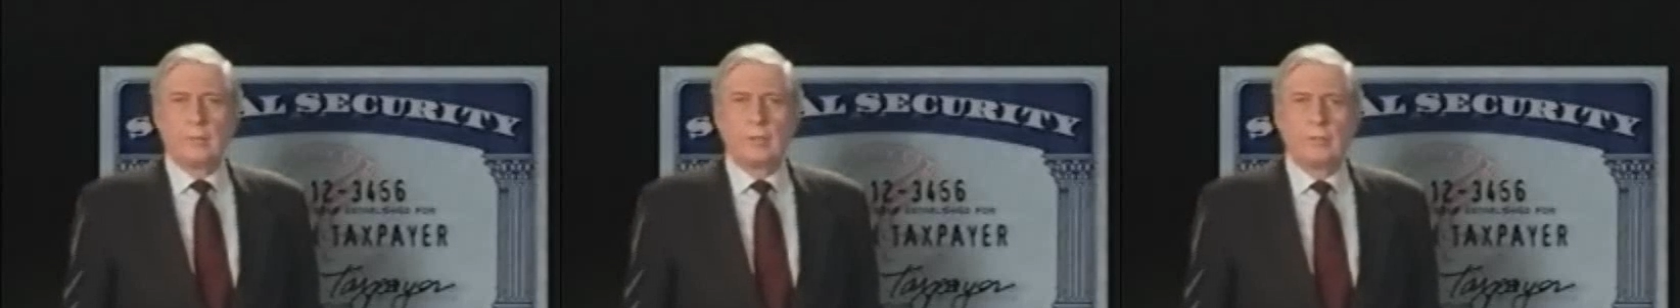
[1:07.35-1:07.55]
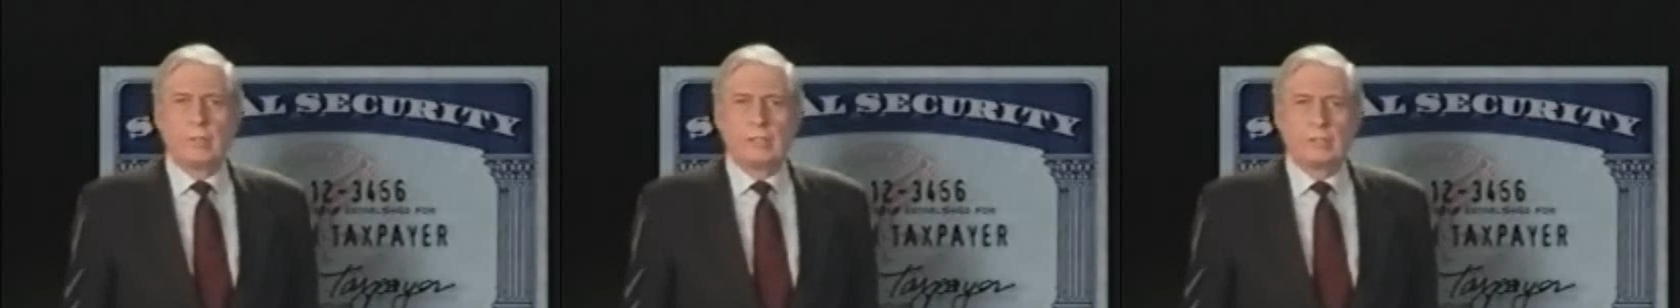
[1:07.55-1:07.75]

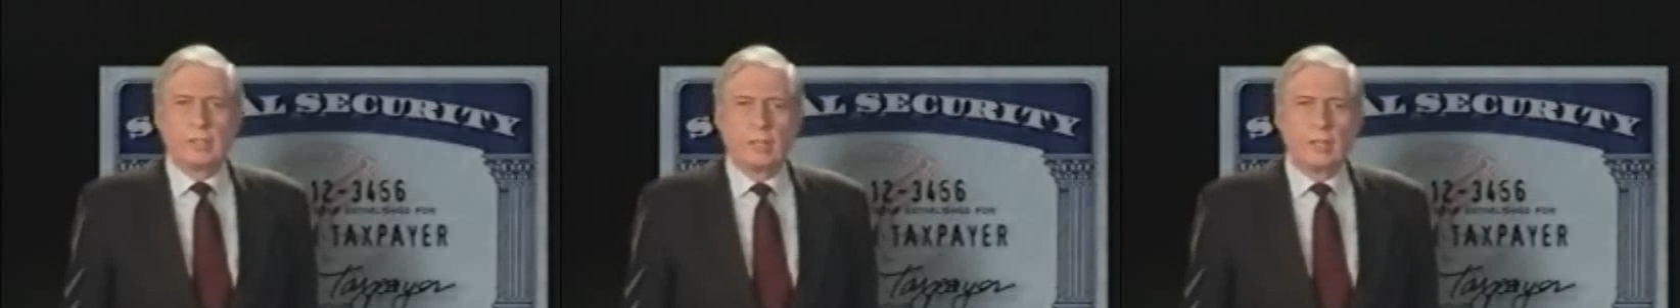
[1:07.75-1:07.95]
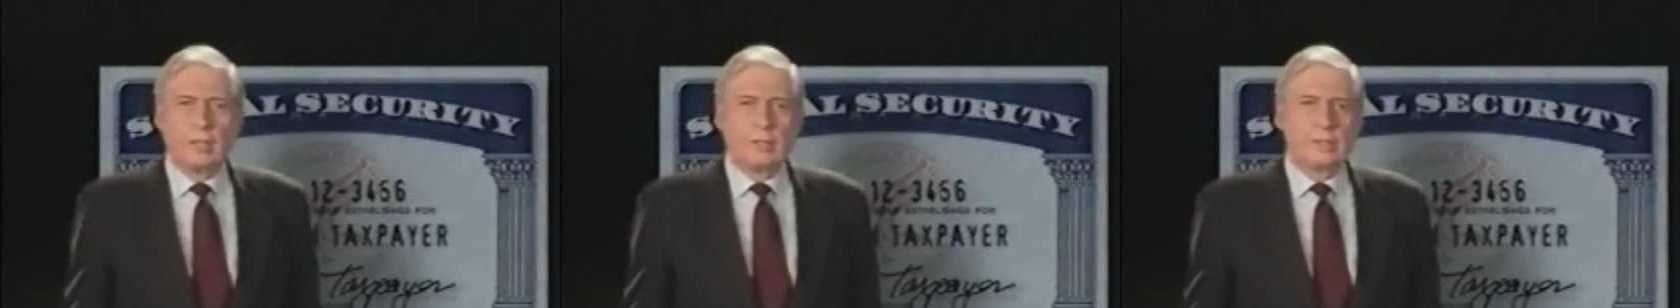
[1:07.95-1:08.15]
amazing
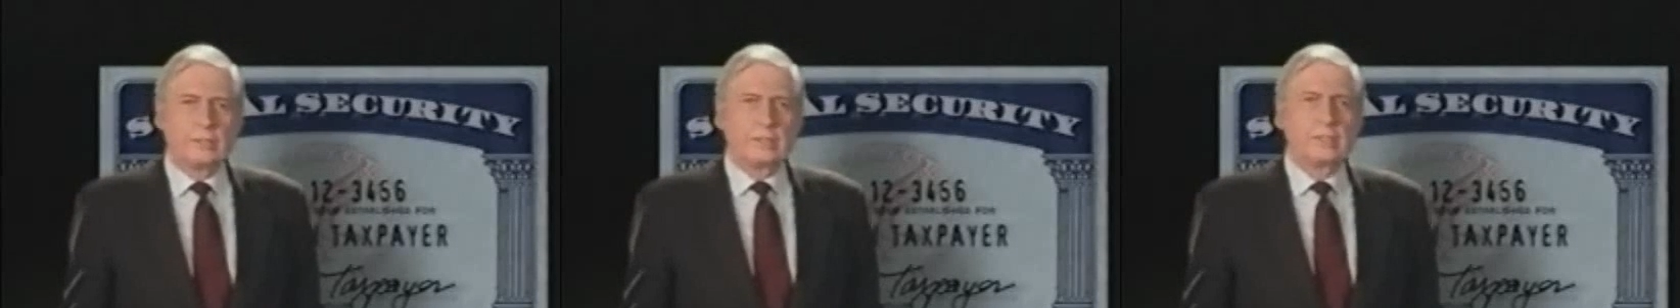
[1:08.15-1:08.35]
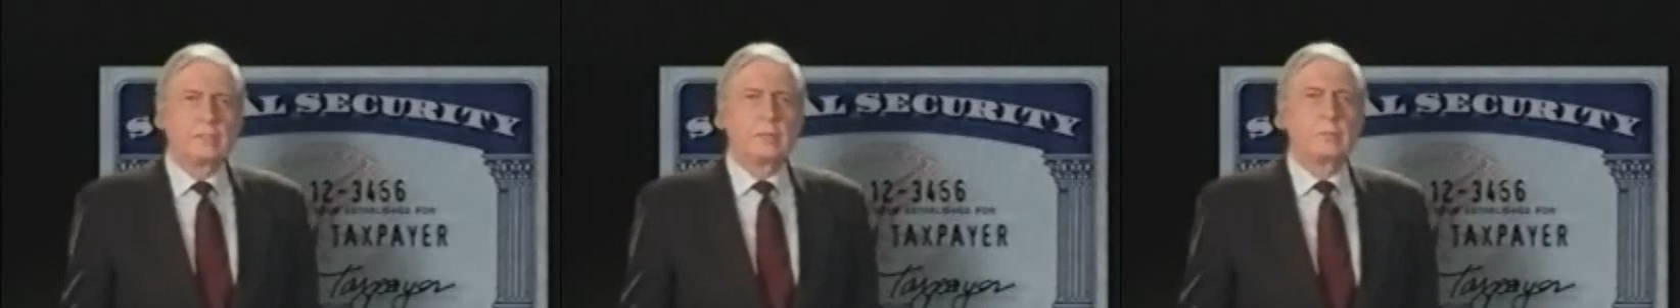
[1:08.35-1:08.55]
stuff with
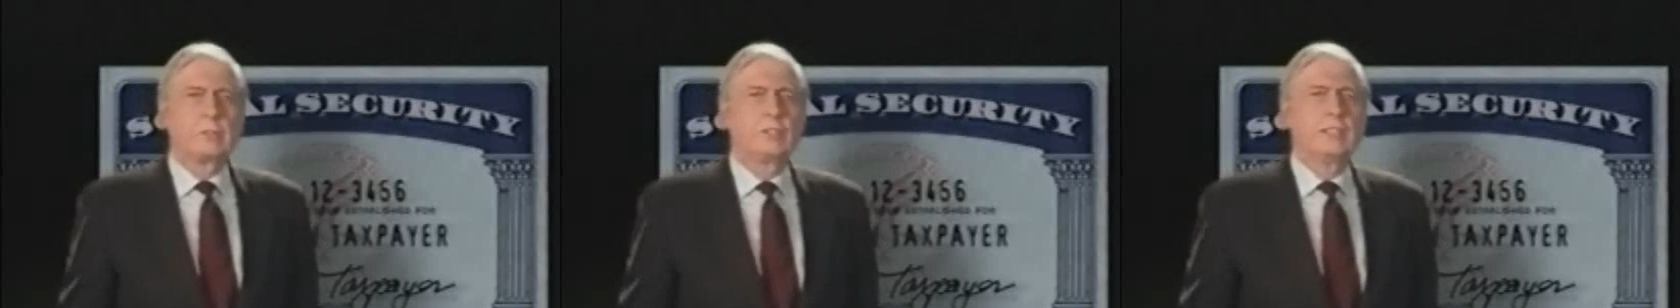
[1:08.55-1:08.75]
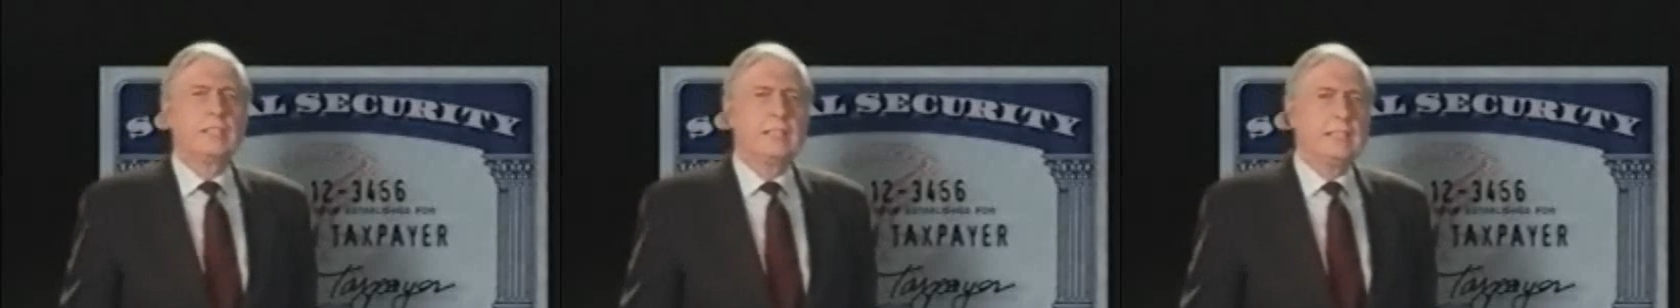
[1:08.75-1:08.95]
the
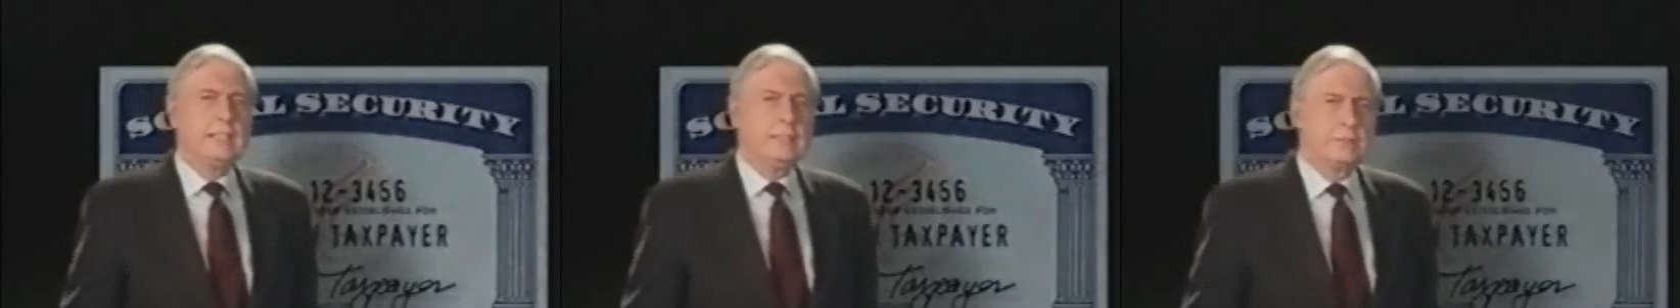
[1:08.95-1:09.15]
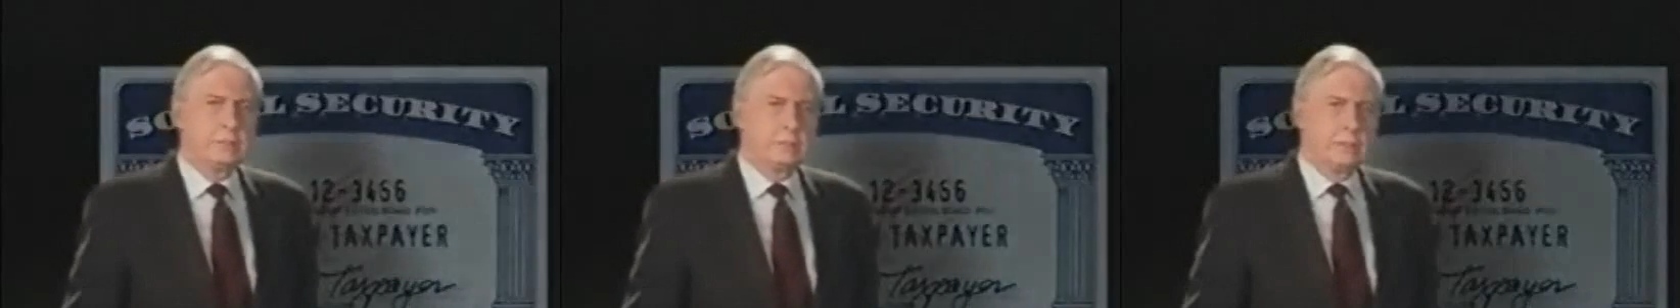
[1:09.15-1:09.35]
Libertarian
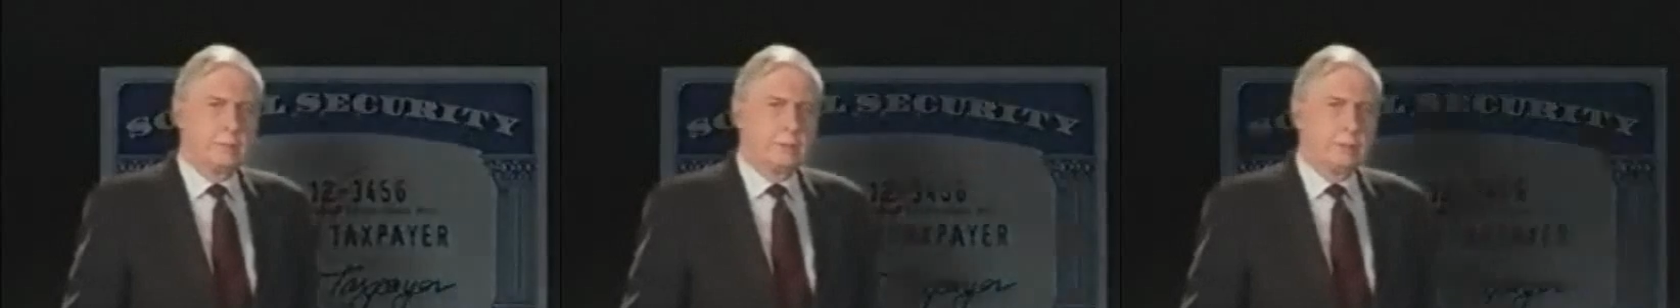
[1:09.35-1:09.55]
Party,